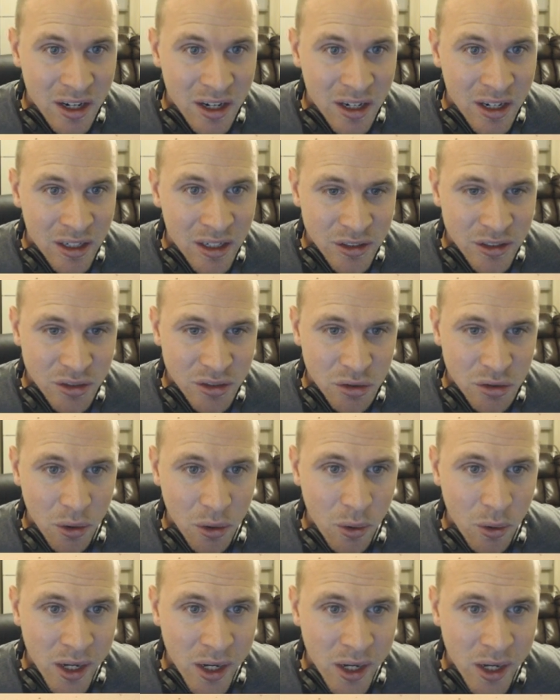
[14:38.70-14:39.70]

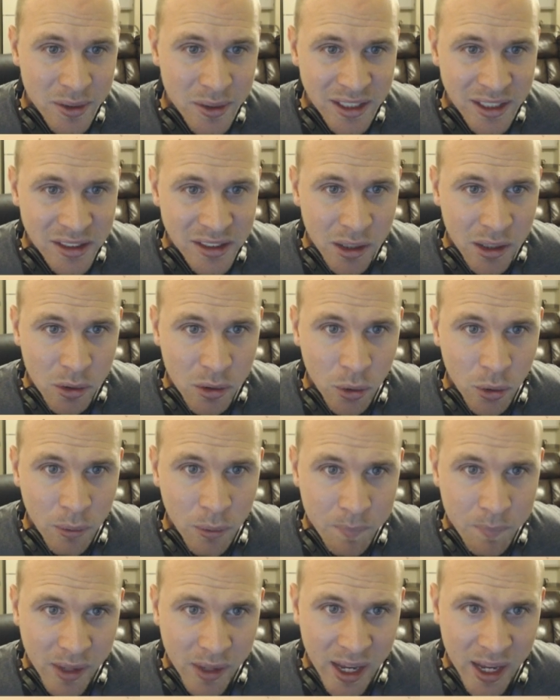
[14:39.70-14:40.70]
So anyways, that's kind of cool.
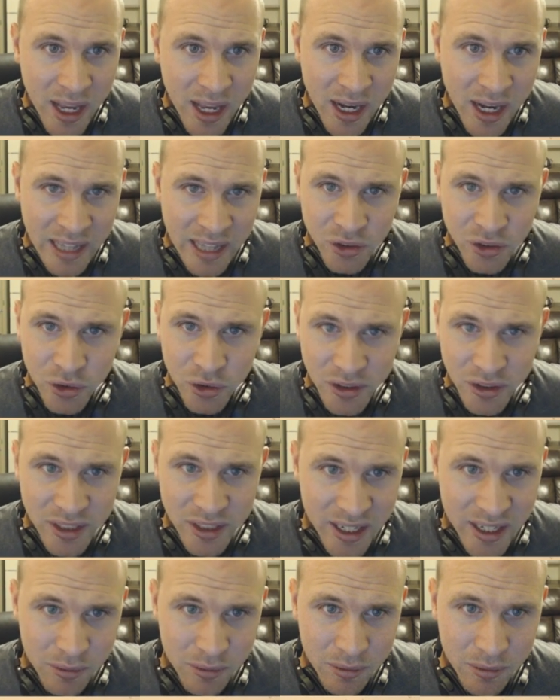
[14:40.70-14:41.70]
And Astral
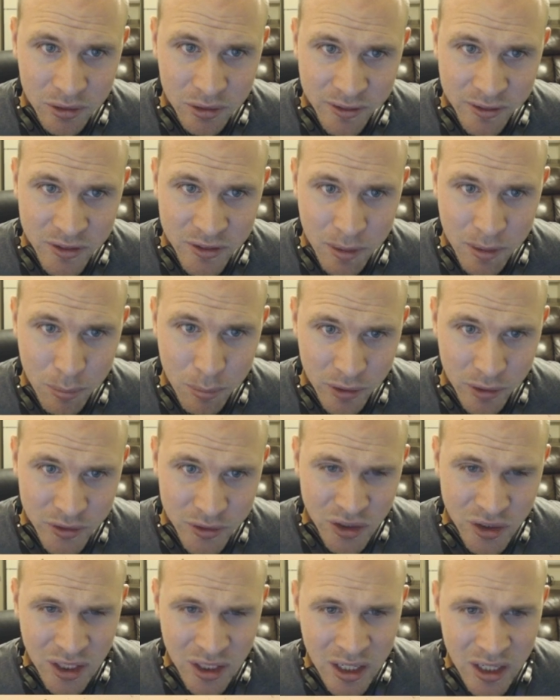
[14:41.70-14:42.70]
attack lifetime
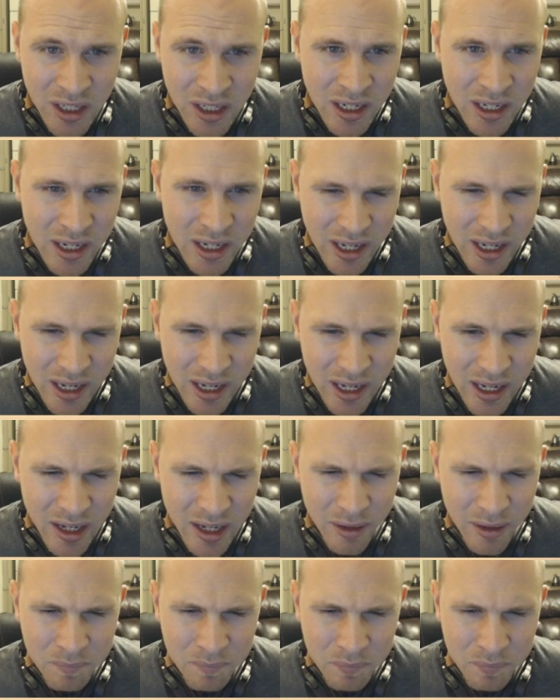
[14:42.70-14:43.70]
buffs. Do
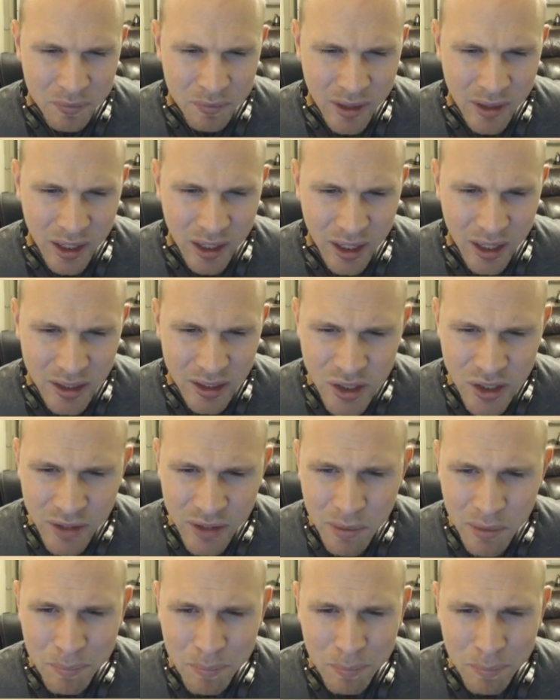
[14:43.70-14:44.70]
you have
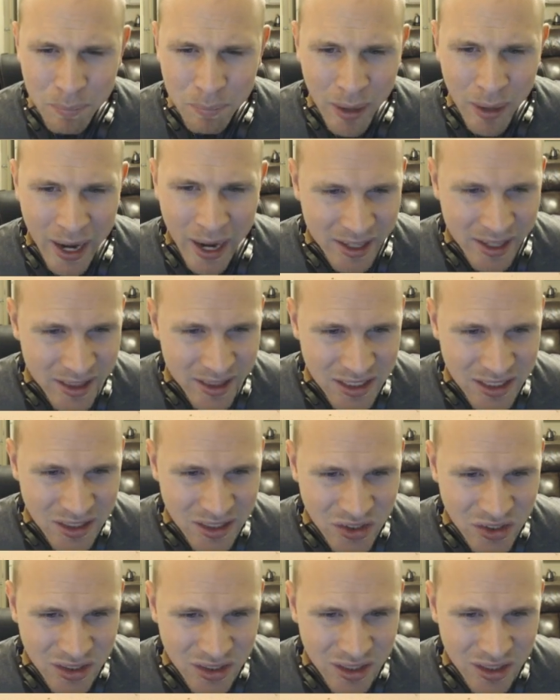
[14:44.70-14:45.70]
to buy
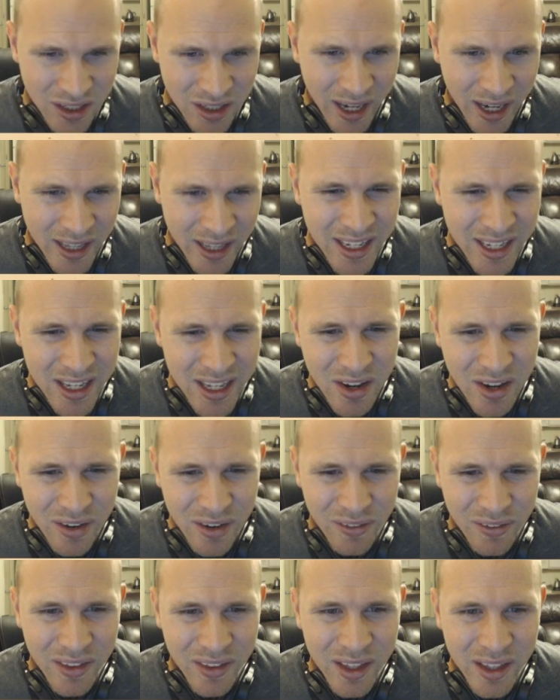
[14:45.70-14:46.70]
this? I think
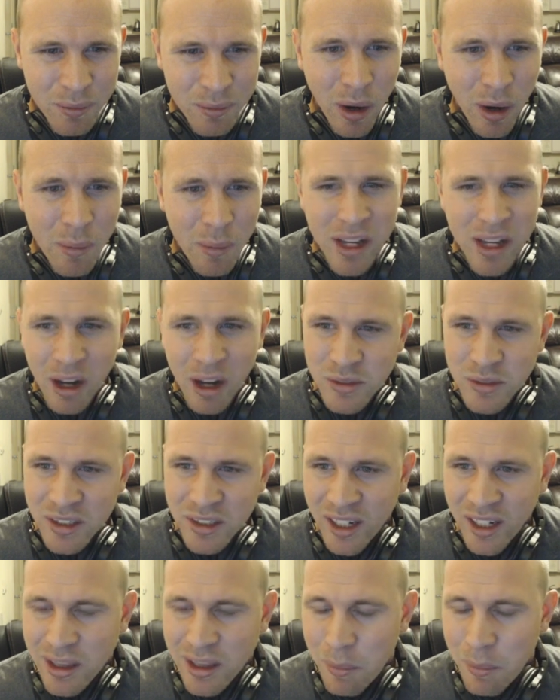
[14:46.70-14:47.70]
it probably comes in
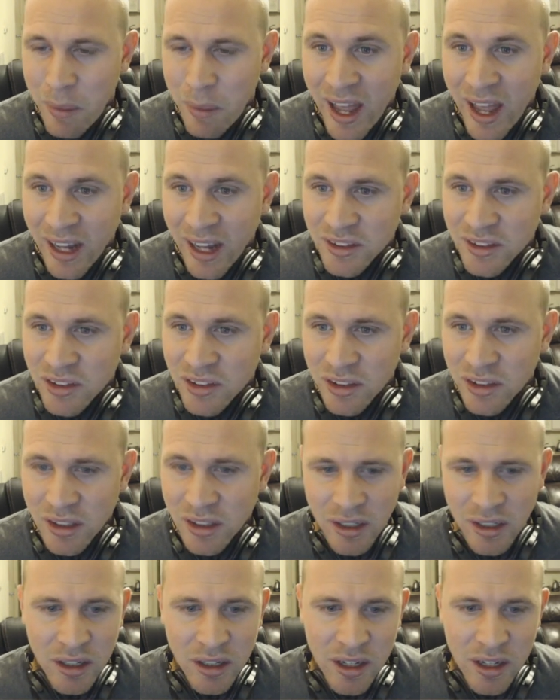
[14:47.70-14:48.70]
like the packs.
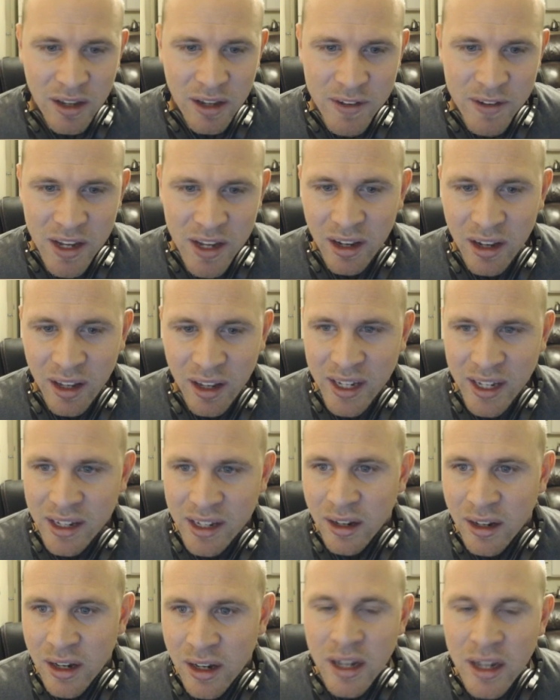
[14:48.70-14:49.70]
If you get
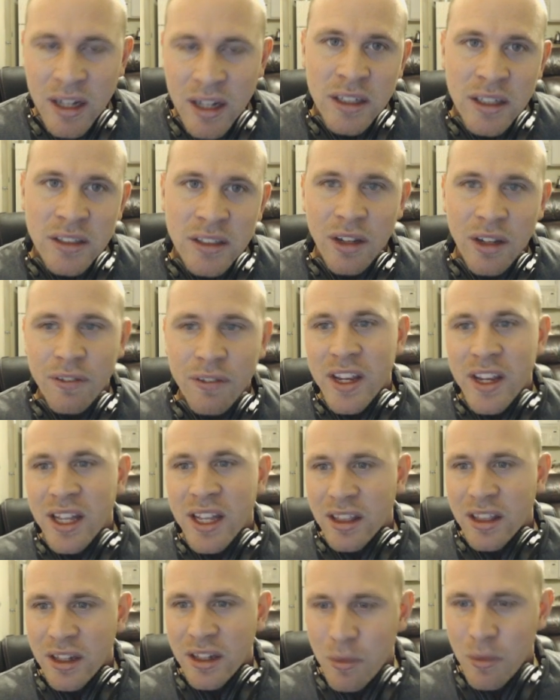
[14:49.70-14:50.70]
if you get
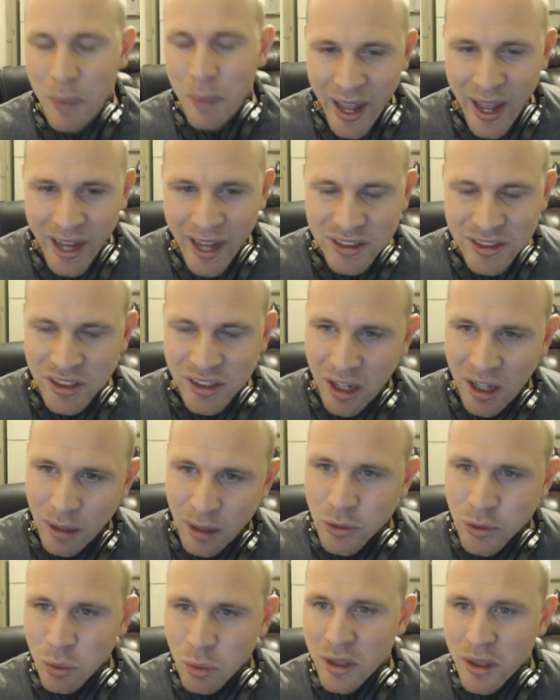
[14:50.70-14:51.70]
the new packs, it
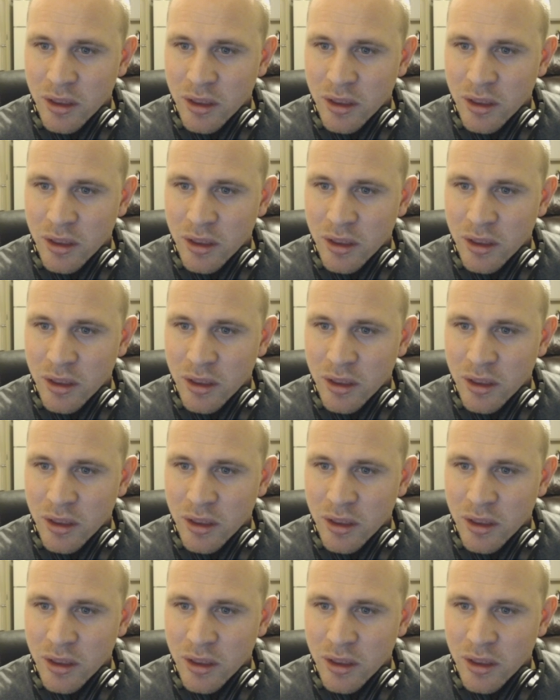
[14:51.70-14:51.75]
comes with